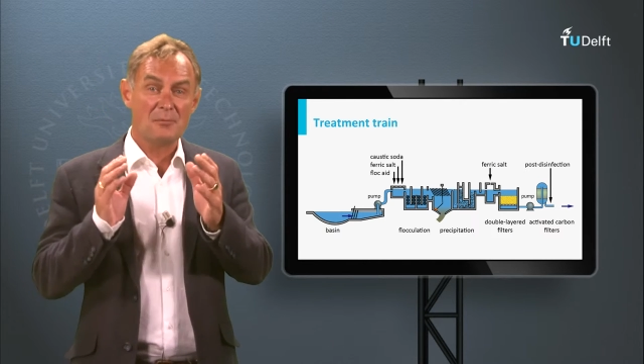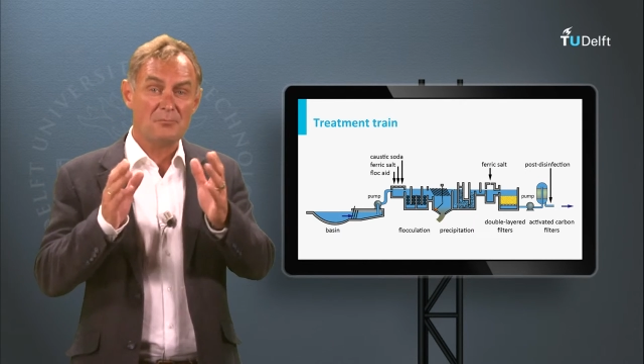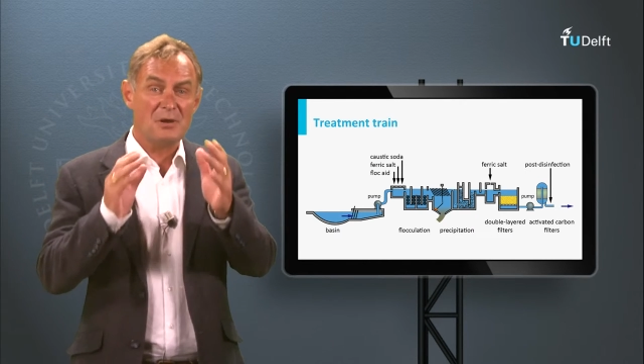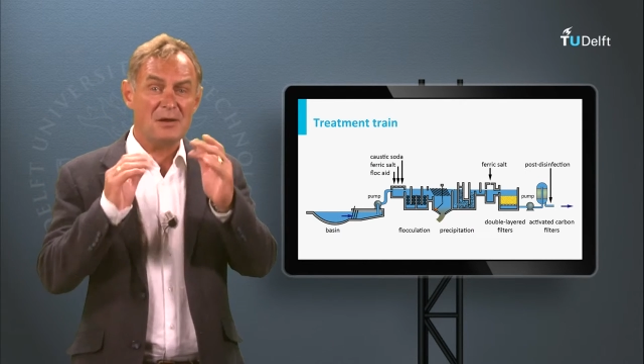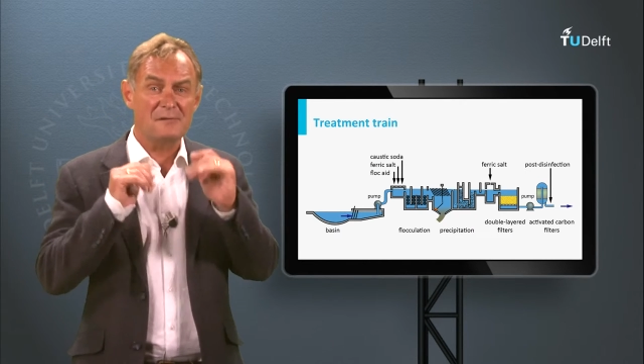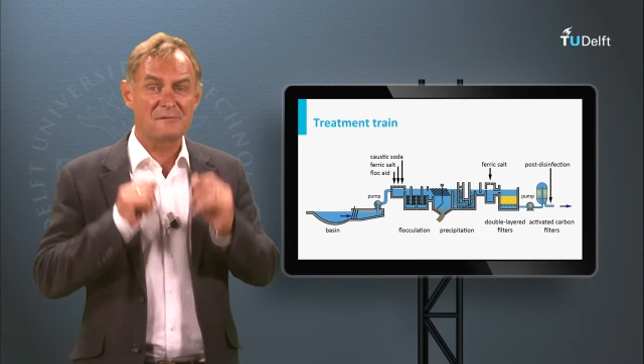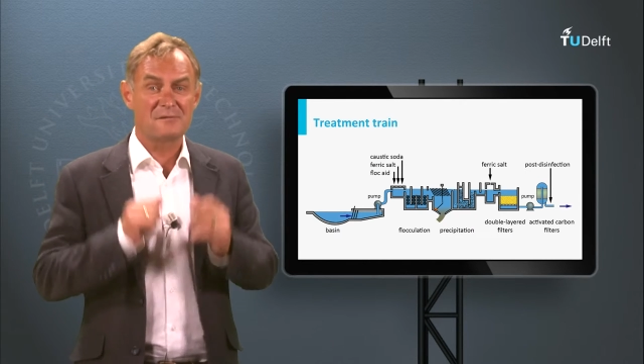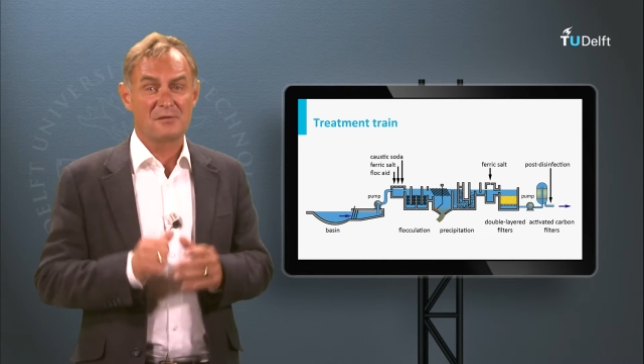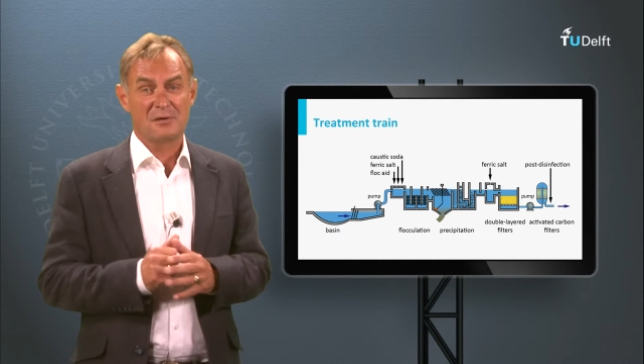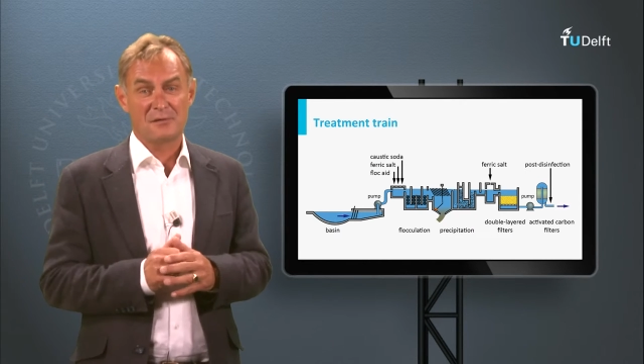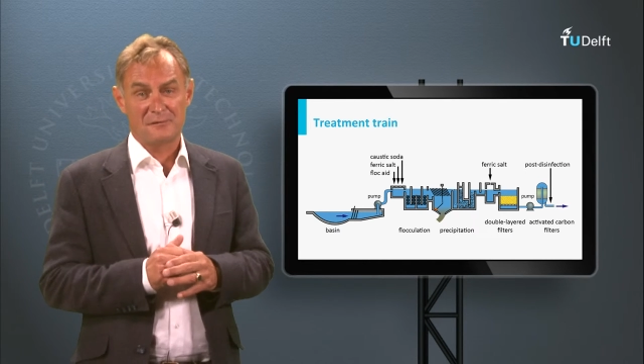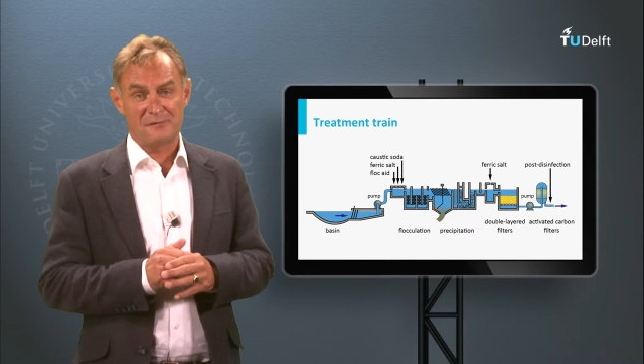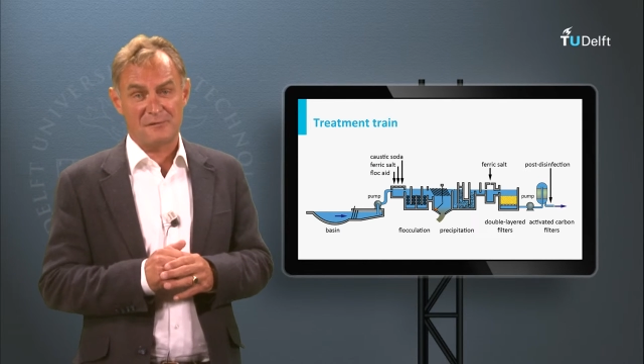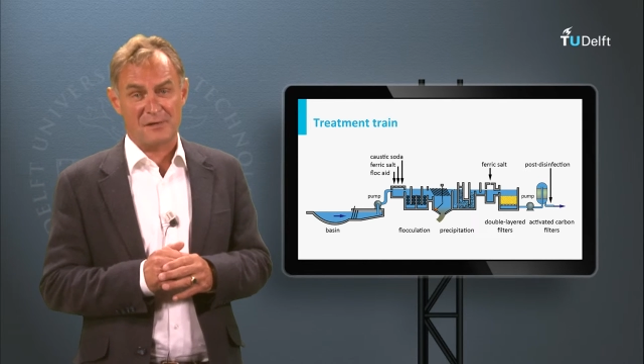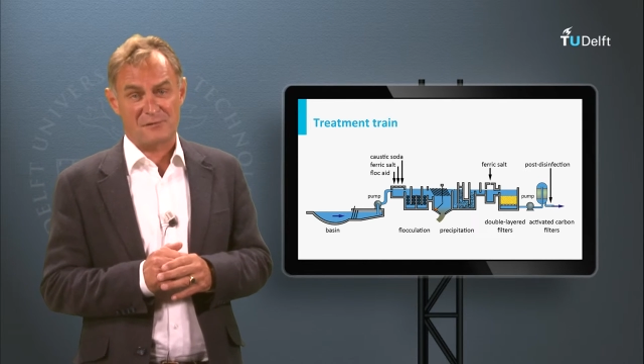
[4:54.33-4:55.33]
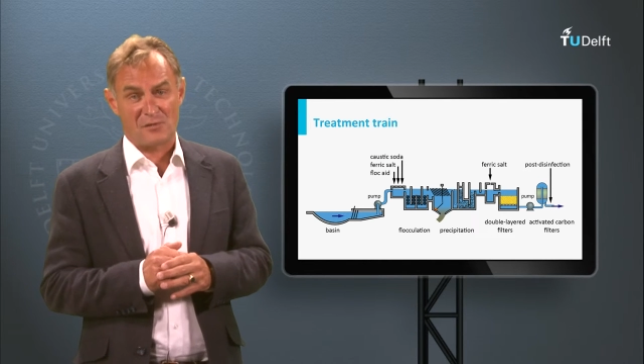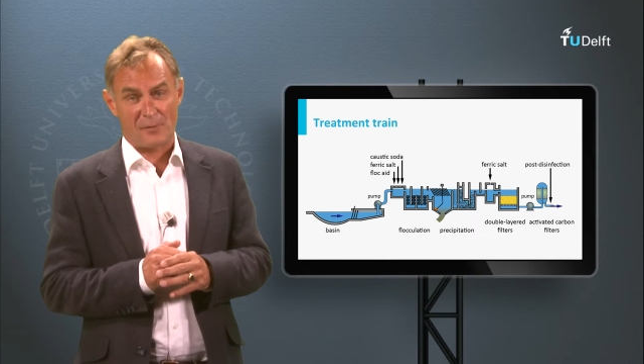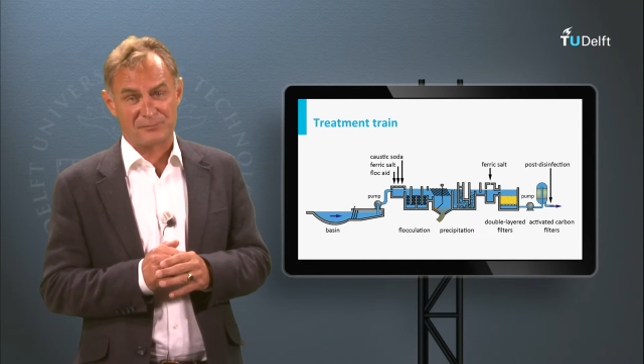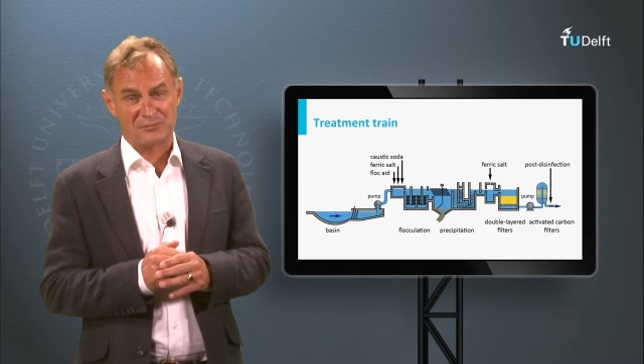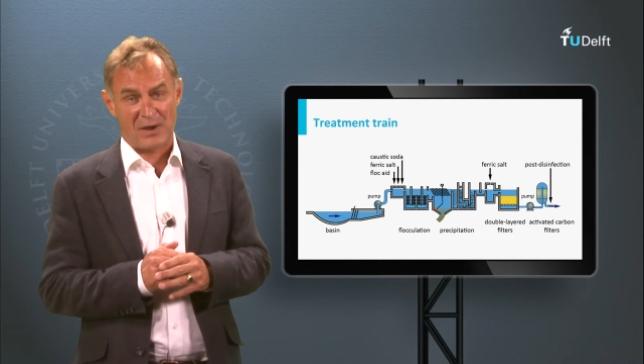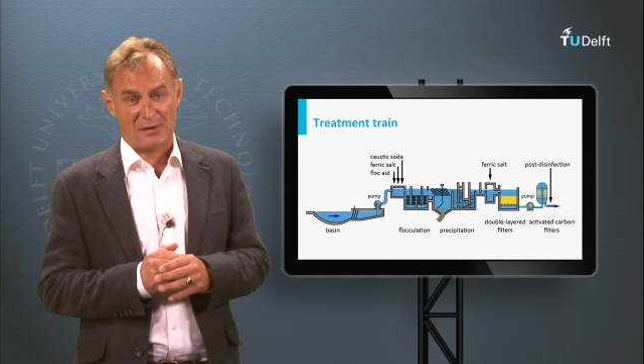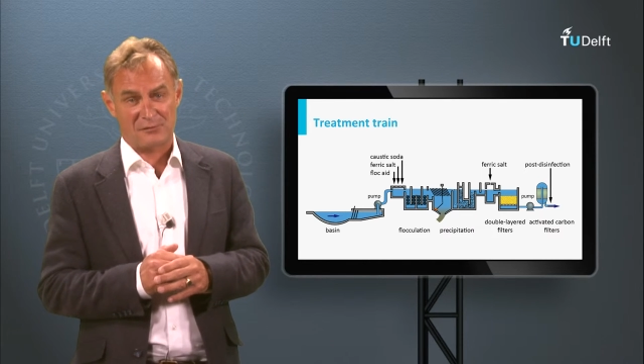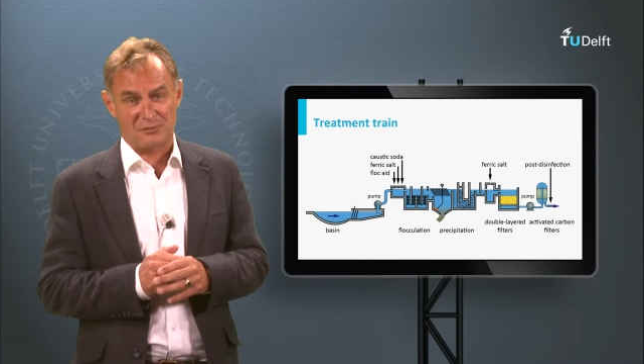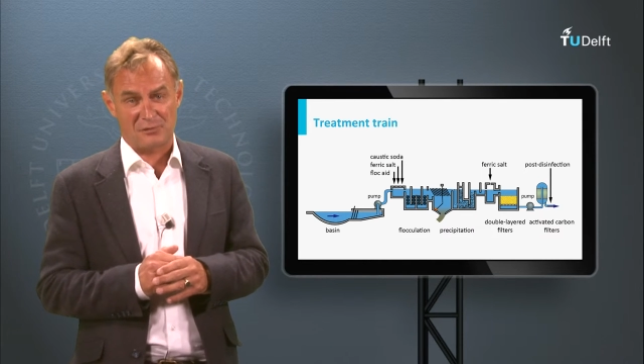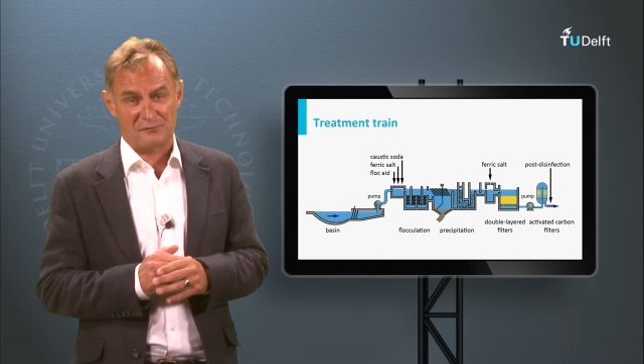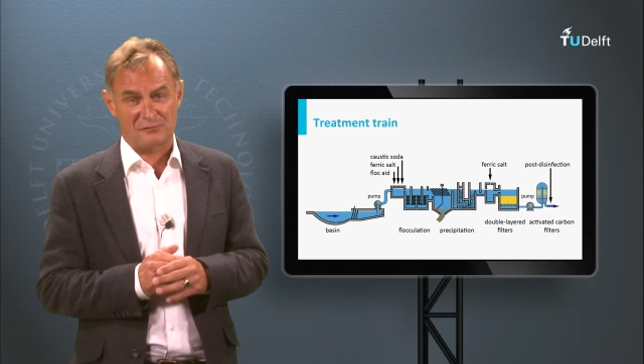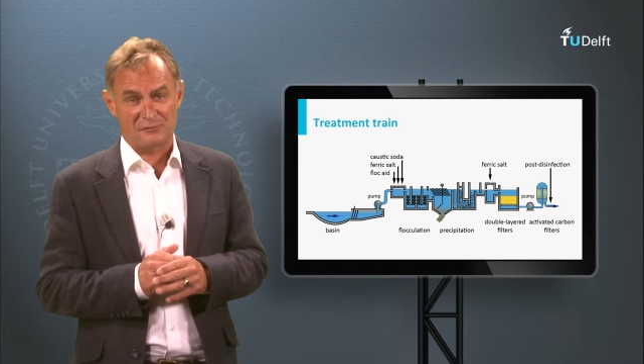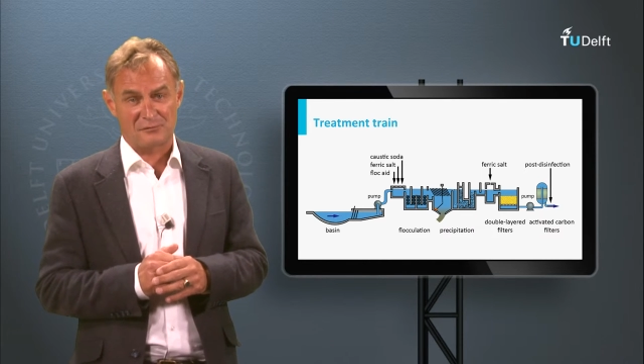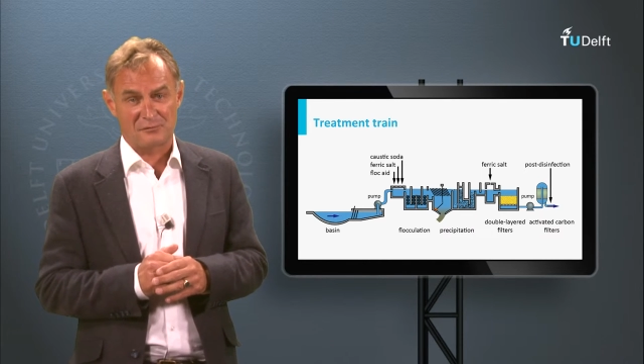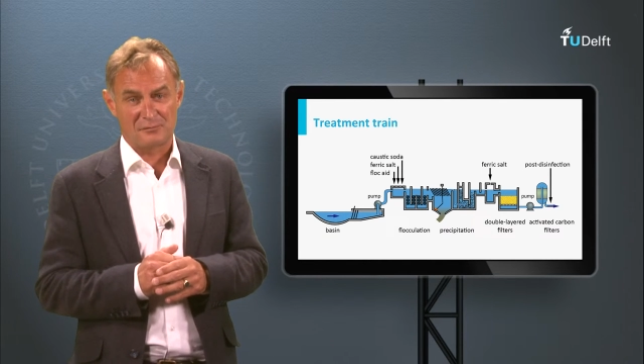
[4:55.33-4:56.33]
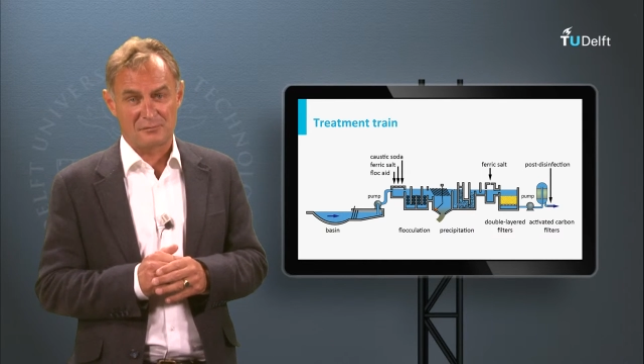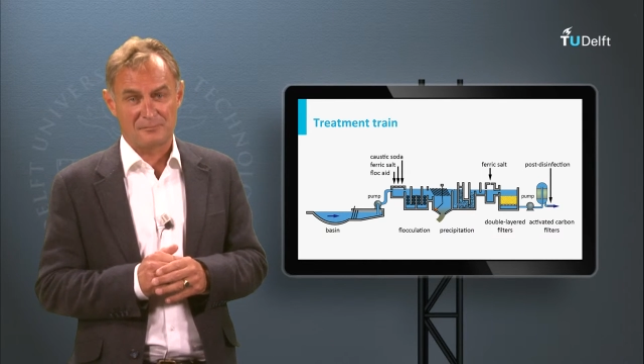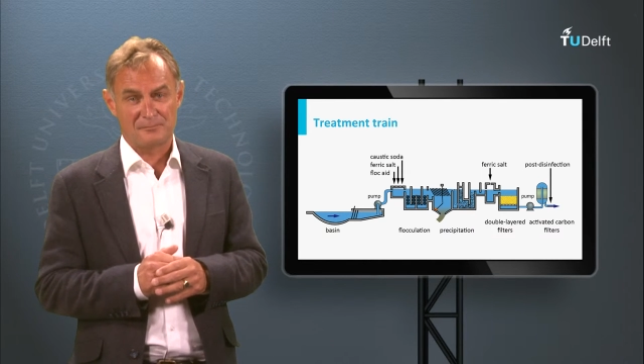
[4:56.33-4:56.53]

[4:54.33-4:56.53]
meets this objectives.